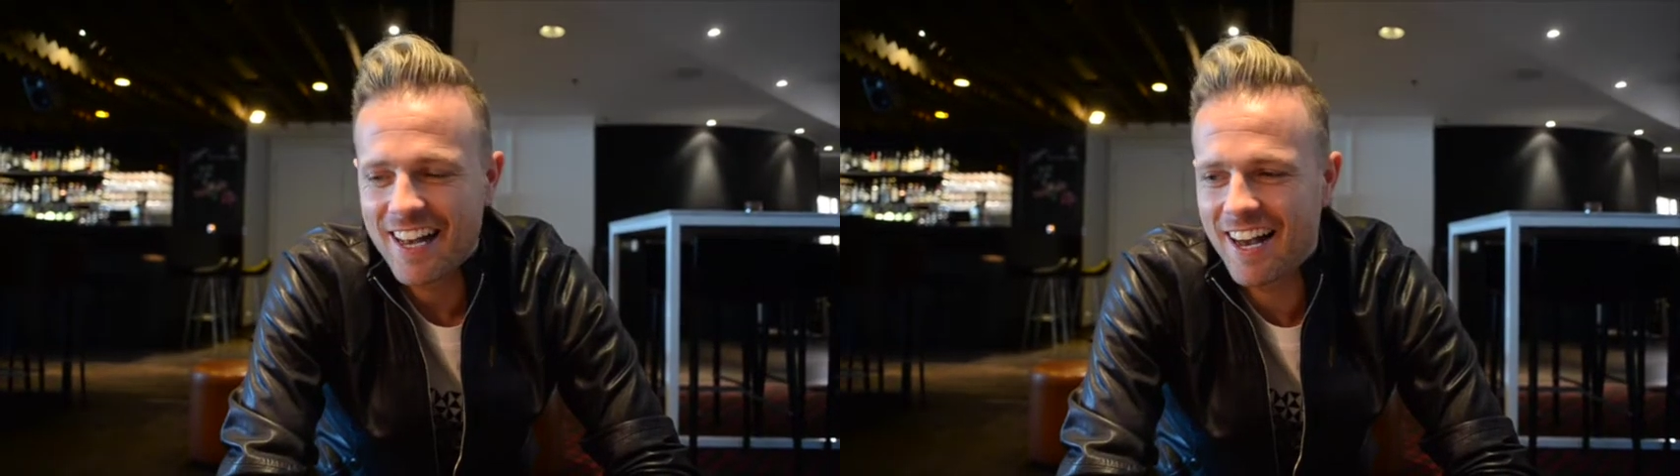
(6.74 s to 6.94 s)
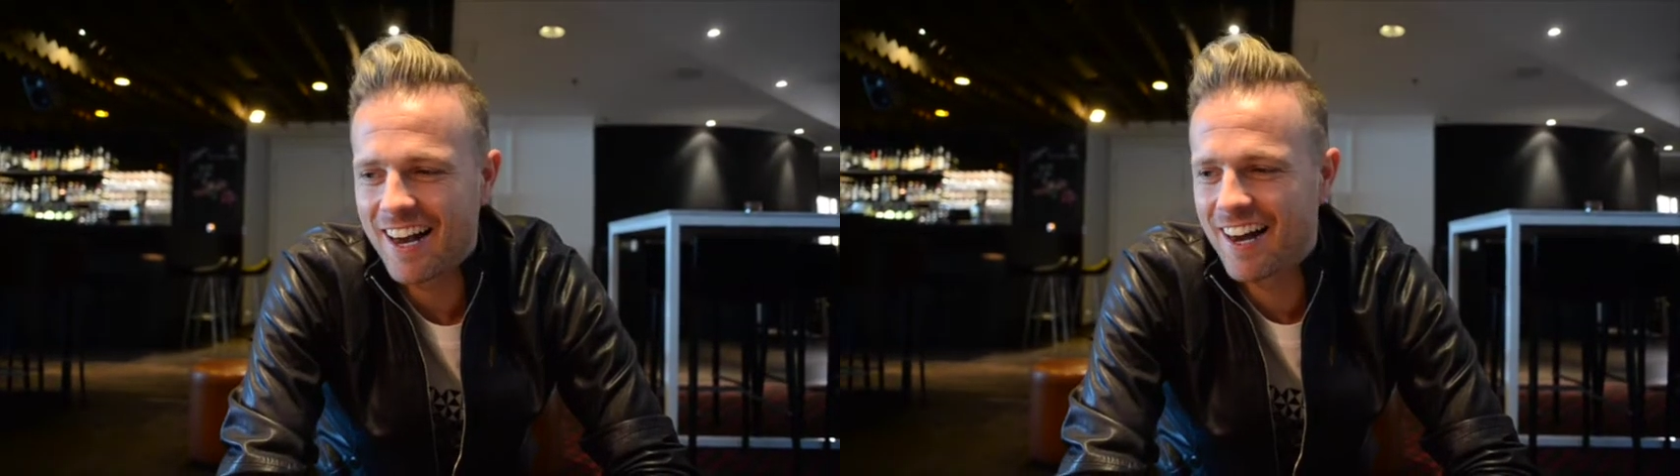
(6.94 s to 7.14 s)

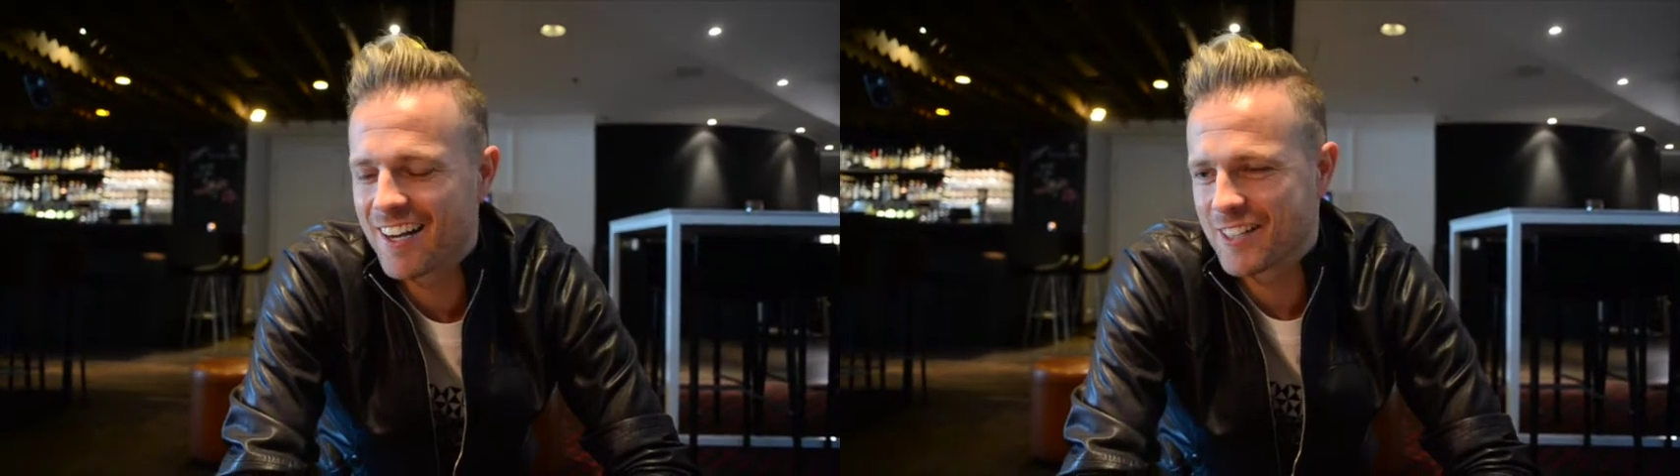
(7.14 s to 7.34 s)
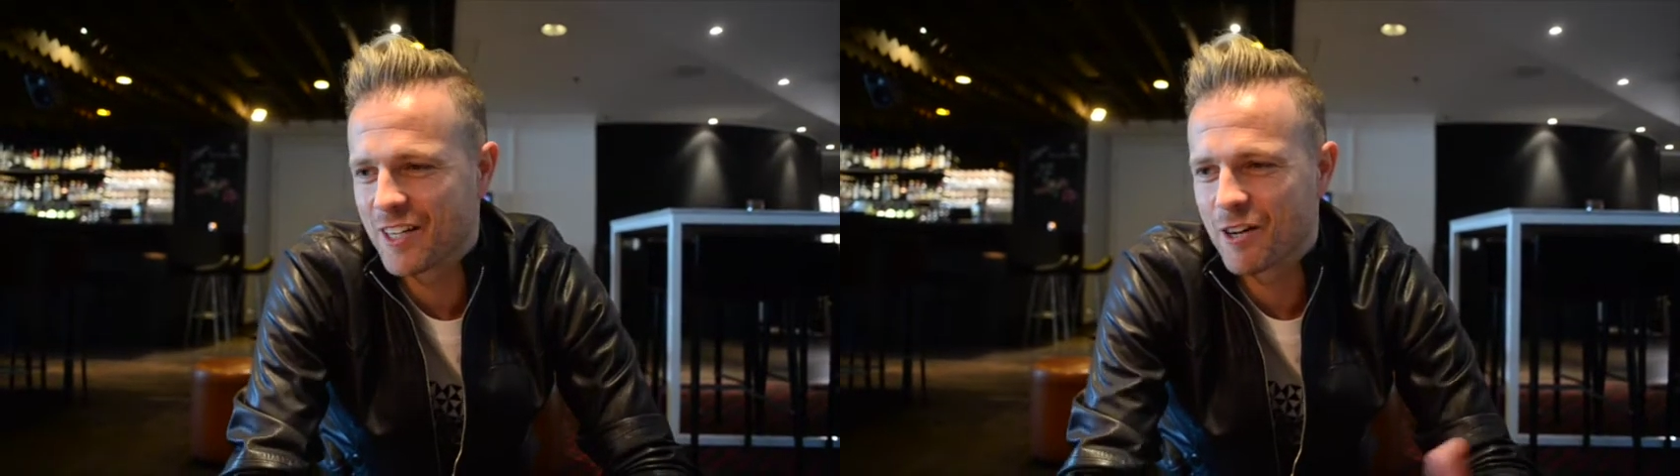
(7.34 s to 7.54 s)

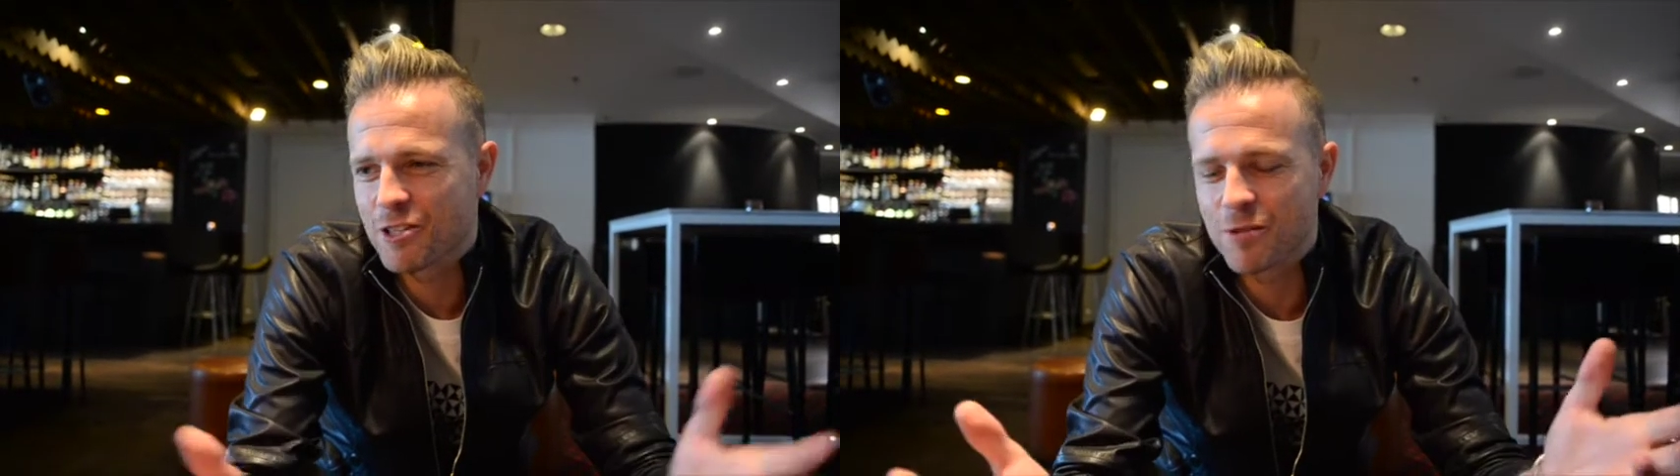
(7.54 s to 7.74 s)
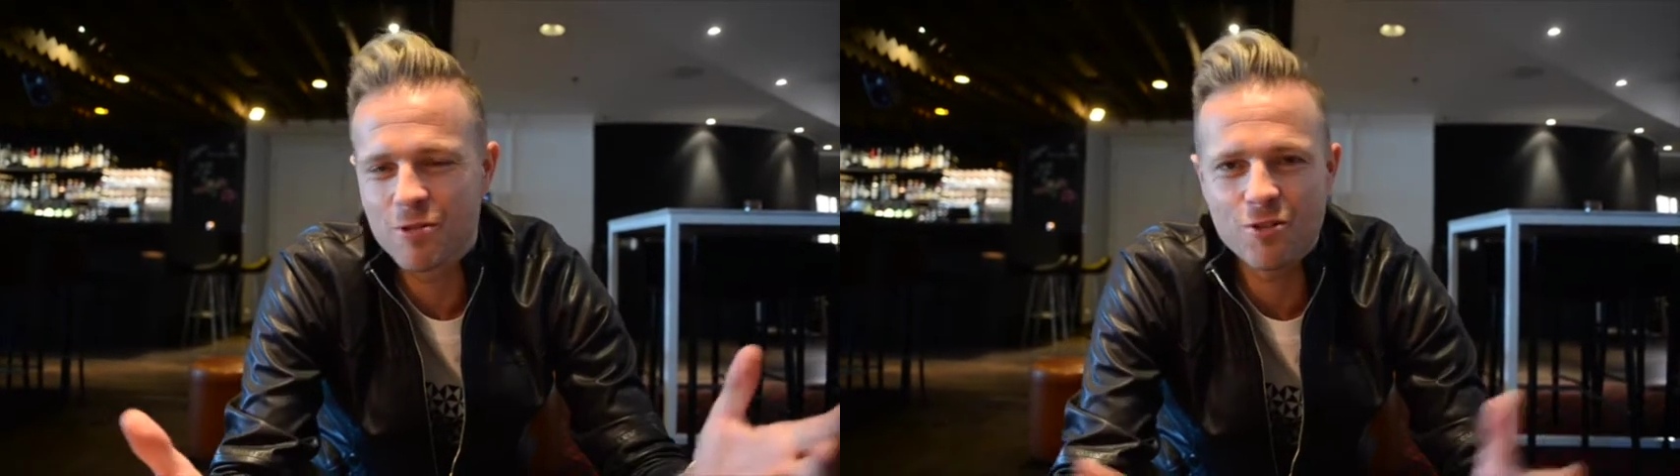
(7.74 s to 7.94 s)
I don't know.
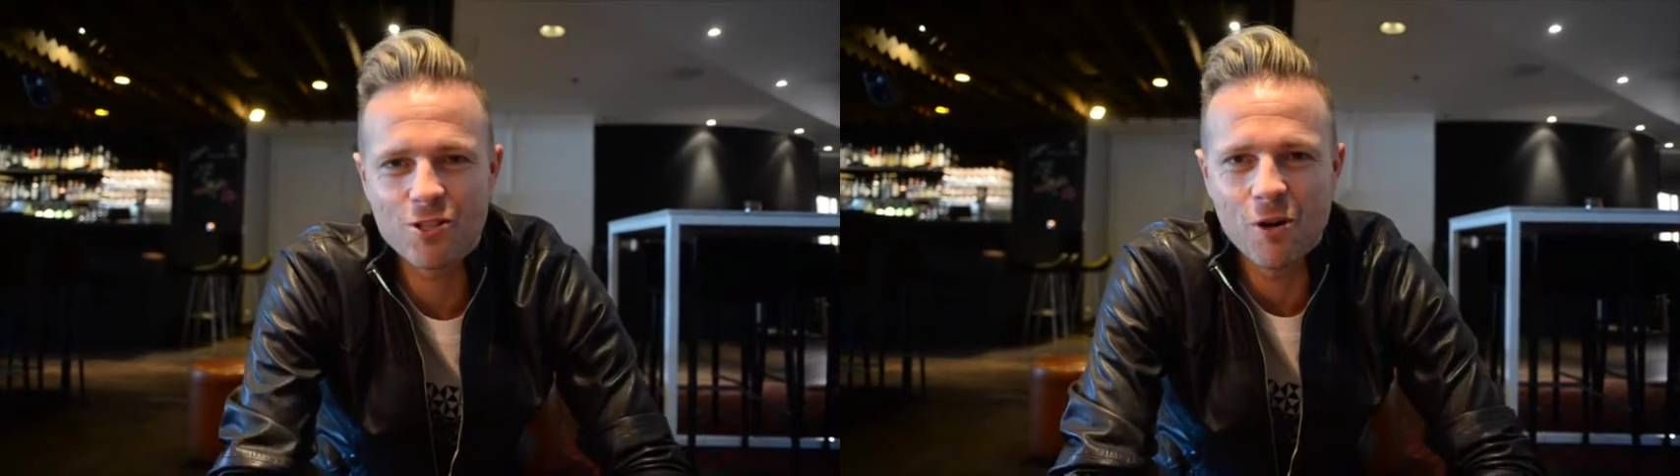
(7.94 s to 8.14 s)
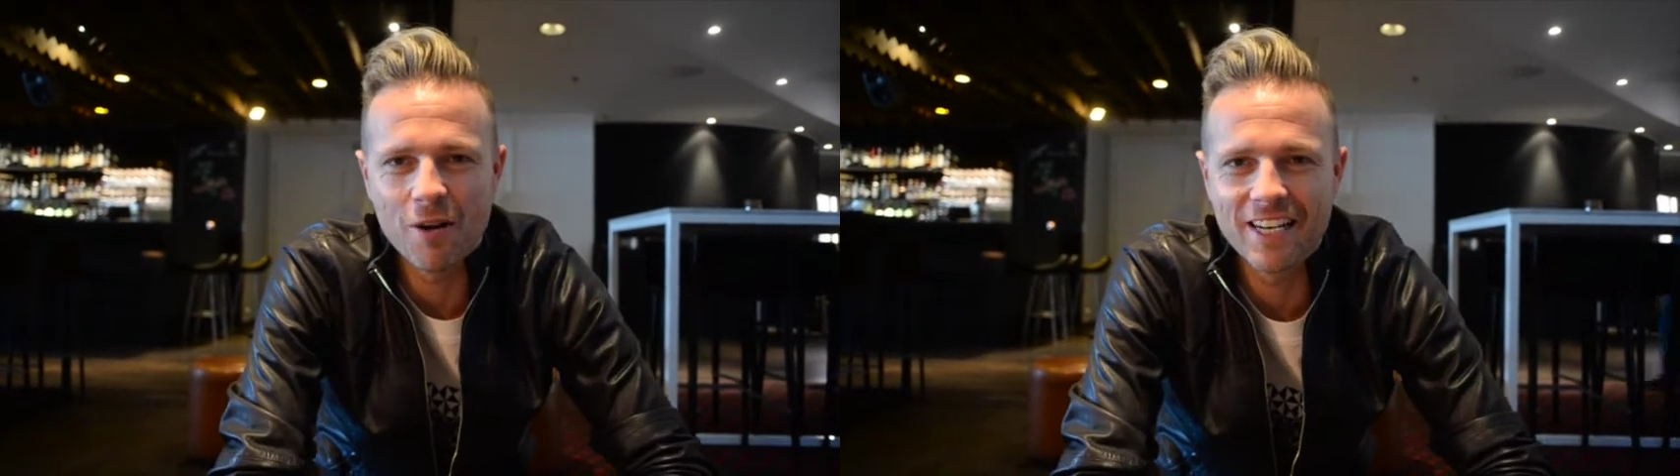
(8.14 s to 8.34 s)
She was just
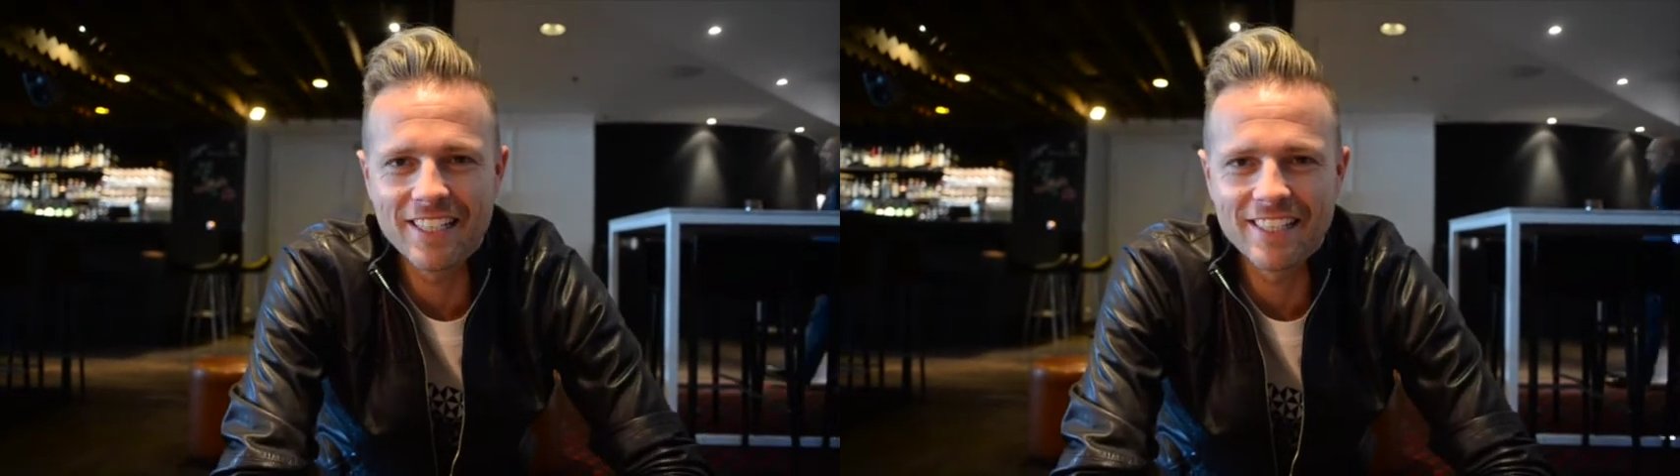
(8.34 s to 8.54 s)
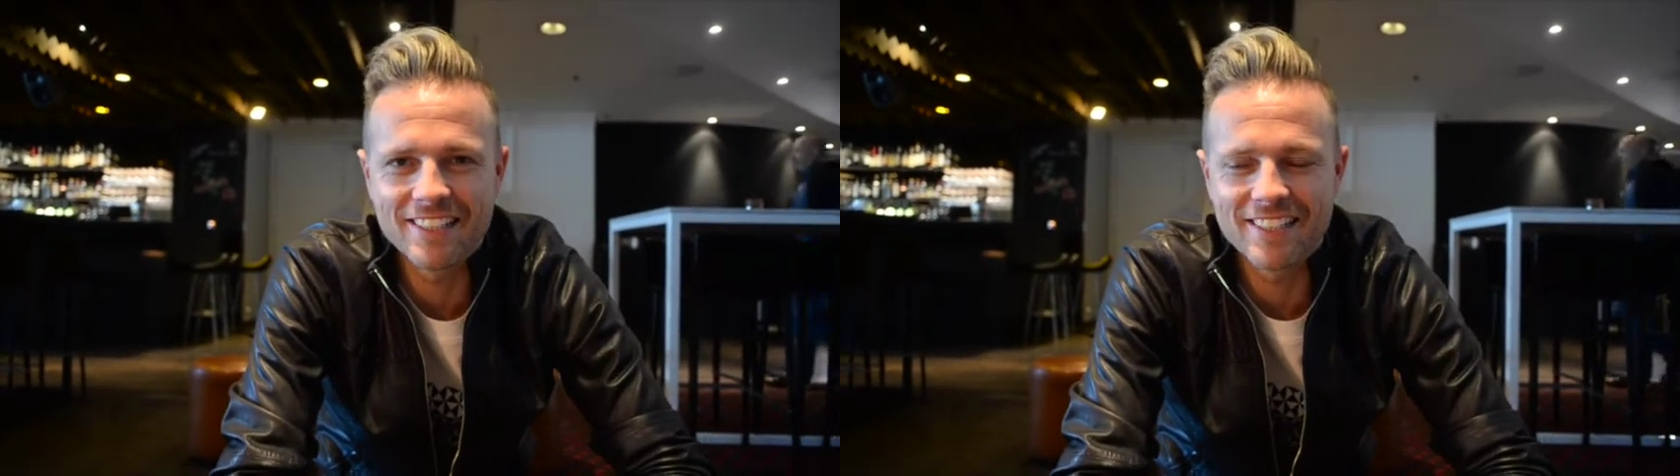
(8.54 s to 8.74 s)
so
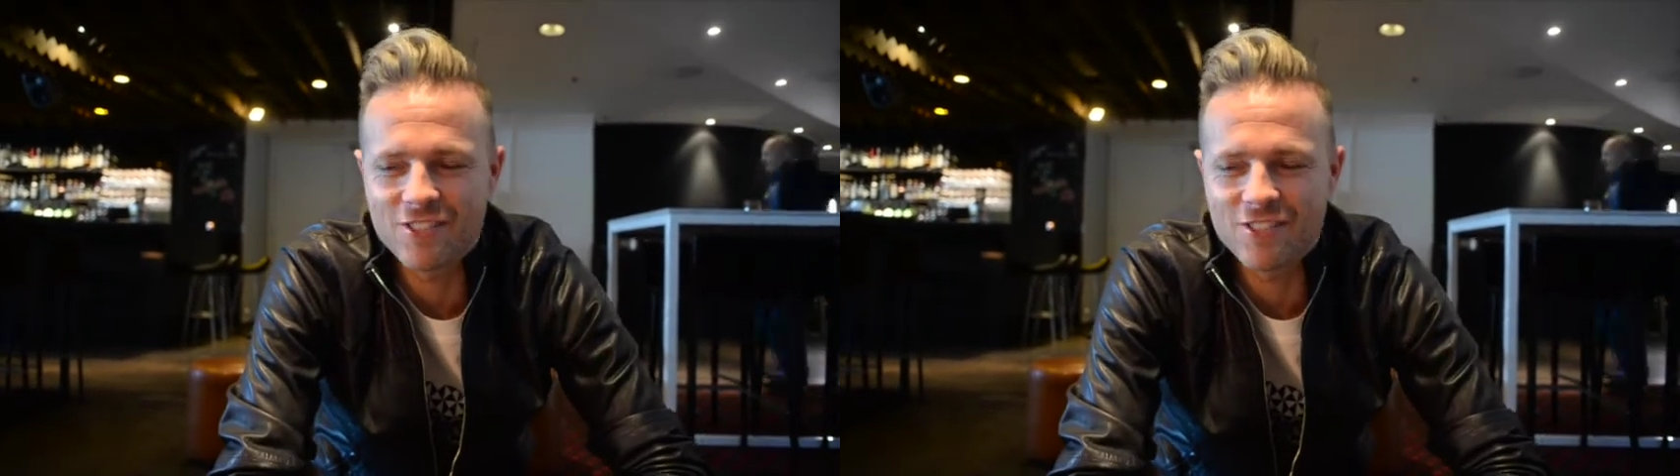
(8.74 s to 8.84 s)
elegant